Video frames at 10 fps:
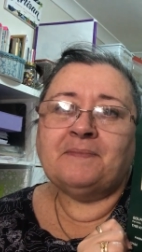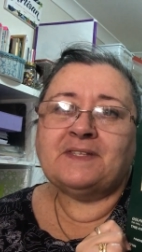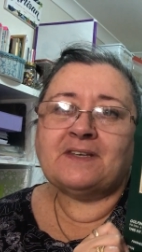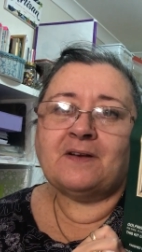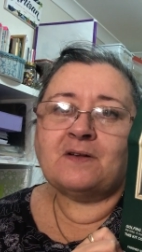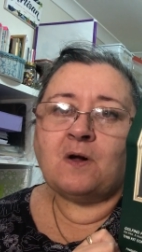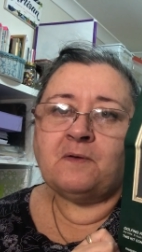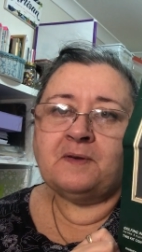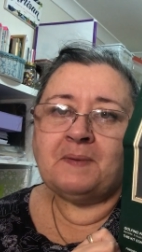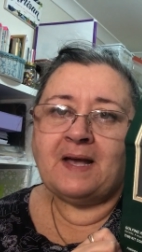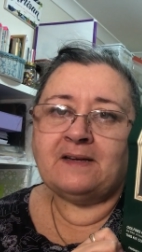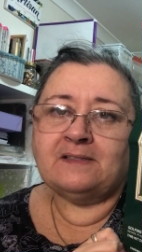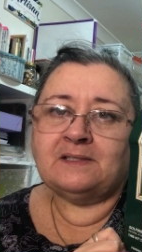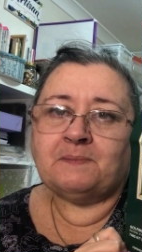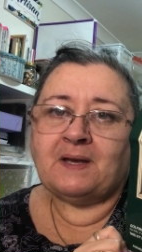So Golfing
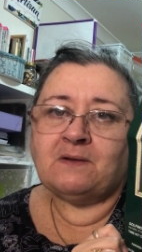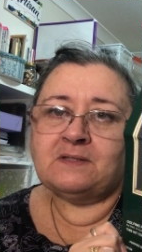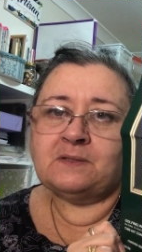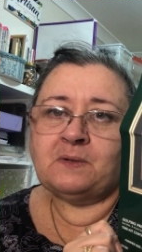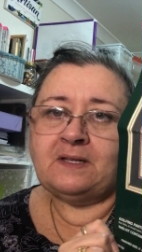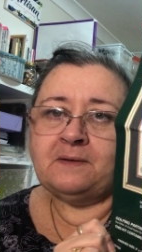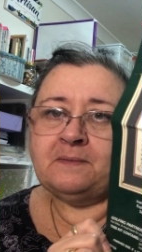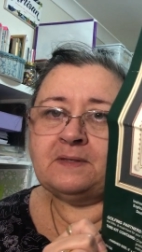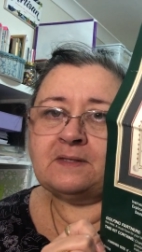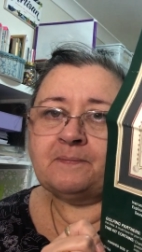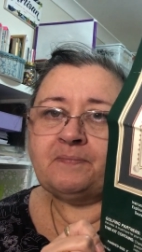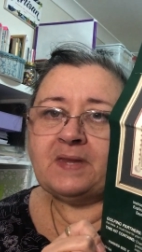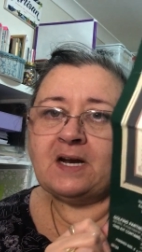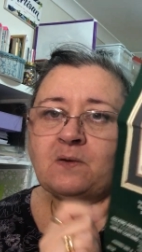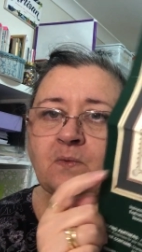Partners by Elsa Williams,
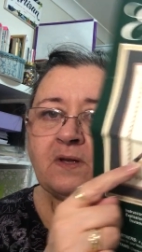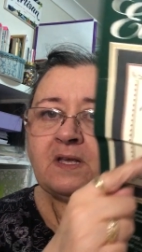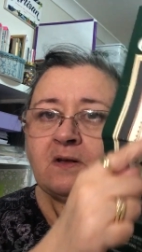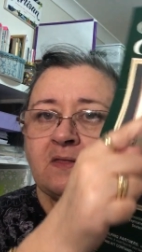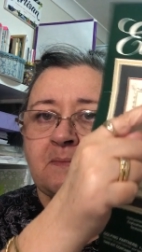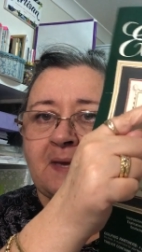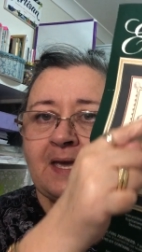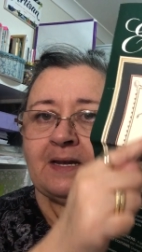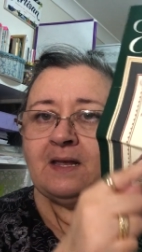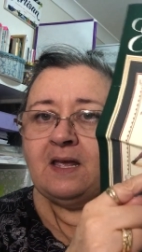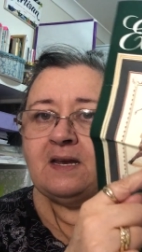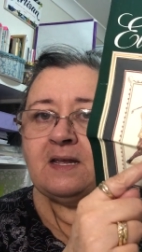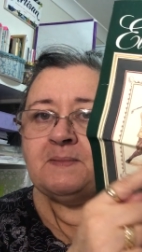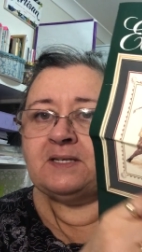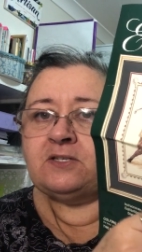and I'm working on the man.
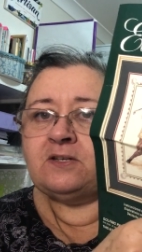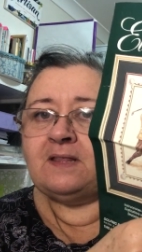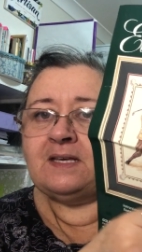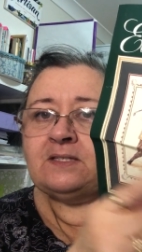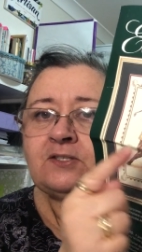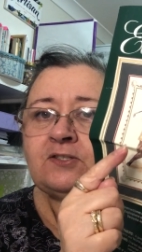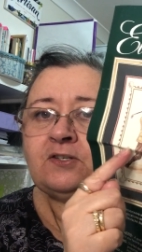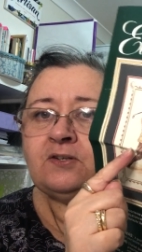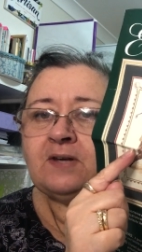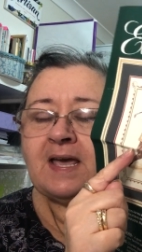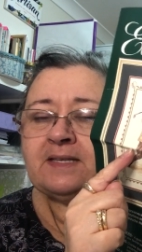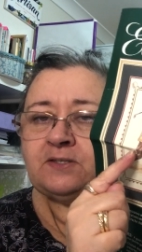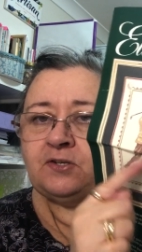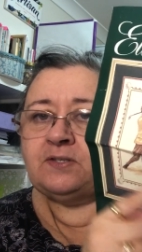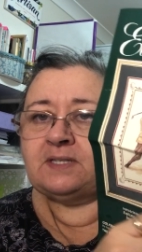Now you're meant to do these
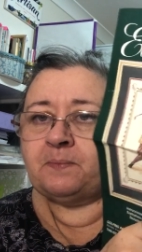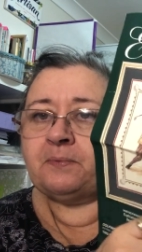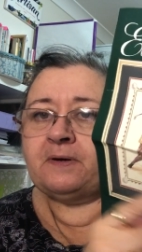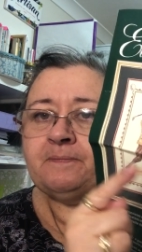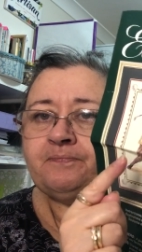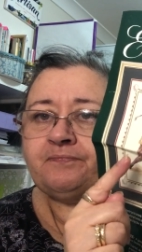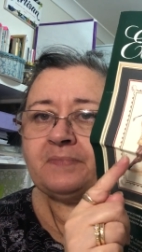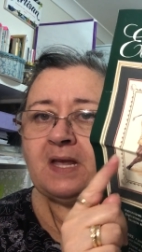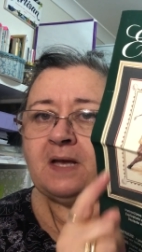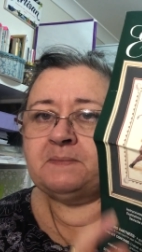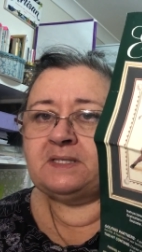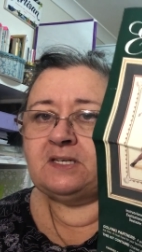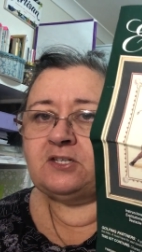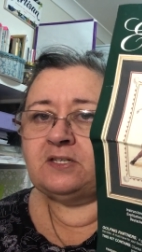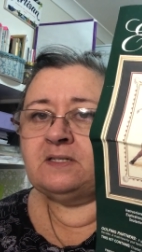as two separate
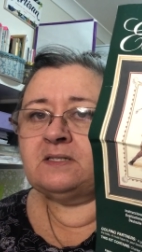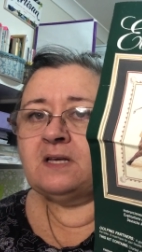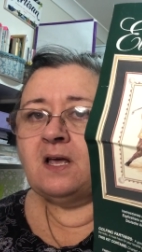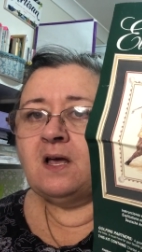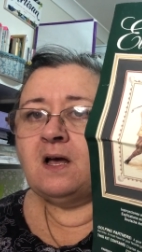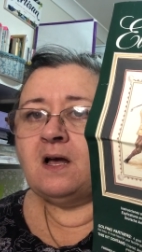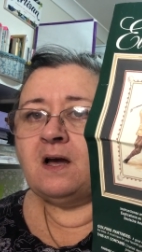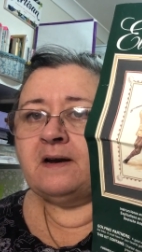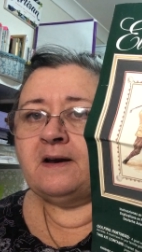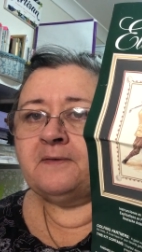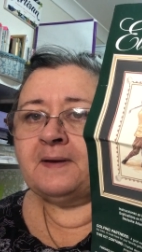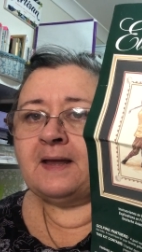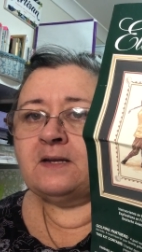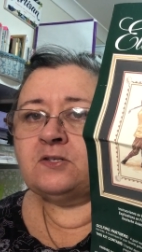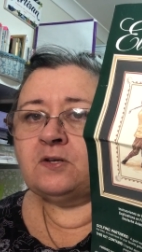stitches. I don't know if I'm
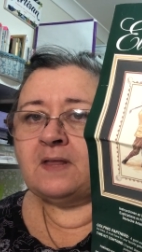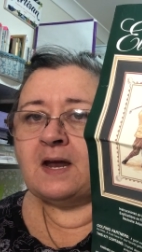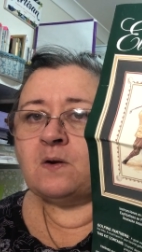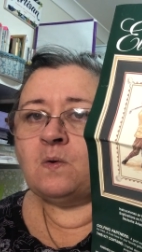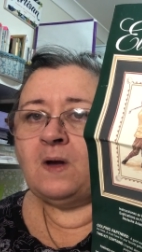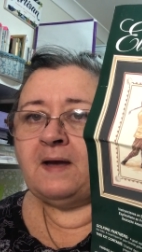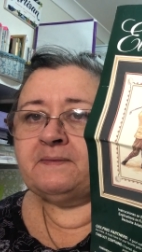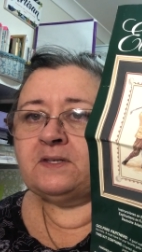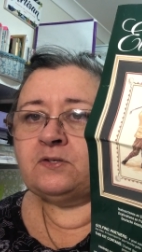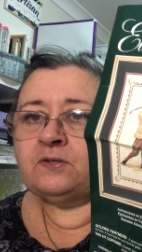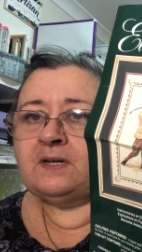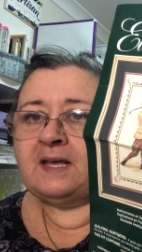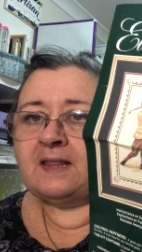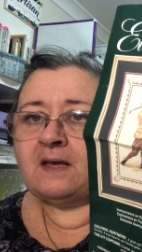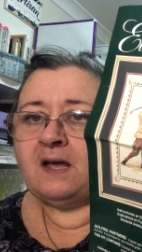going to do that or have the two
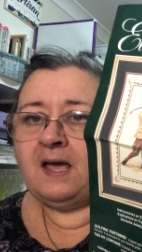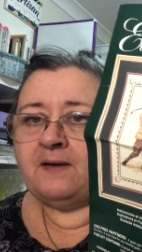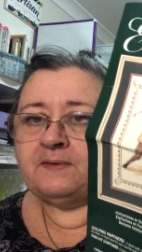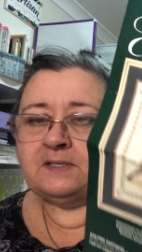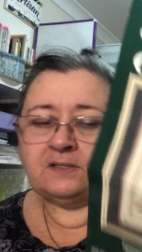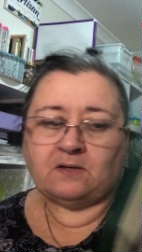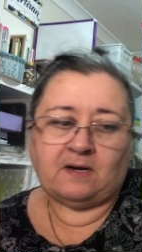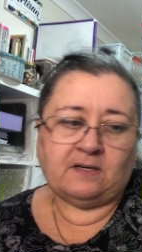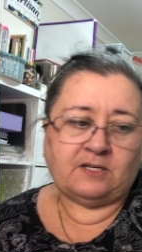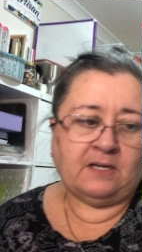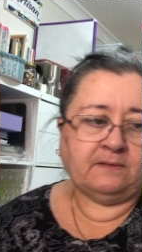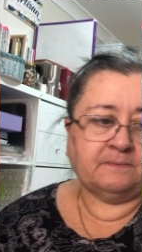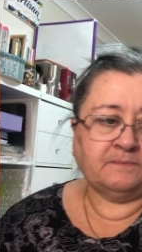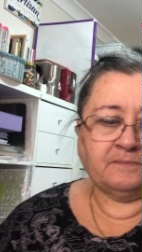together. I haven't decided yet.